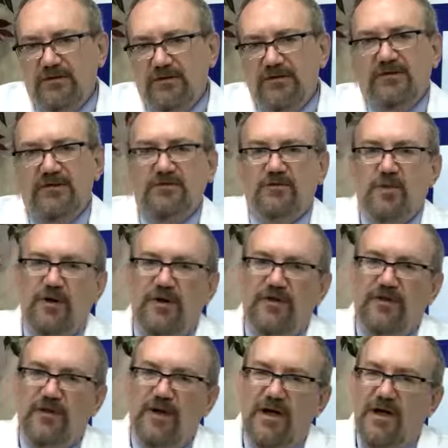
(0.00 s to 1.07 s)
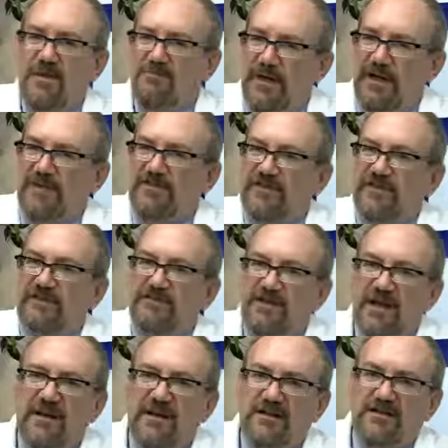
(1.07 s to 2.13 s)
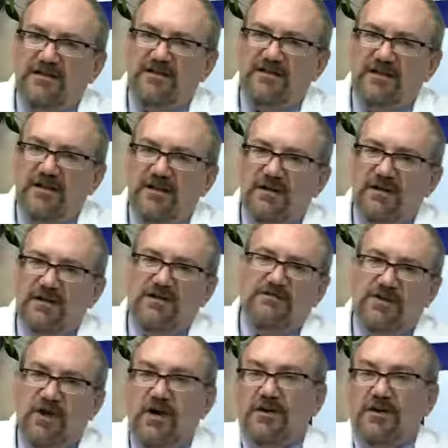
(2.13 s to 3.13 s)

This is one of the basic tenets of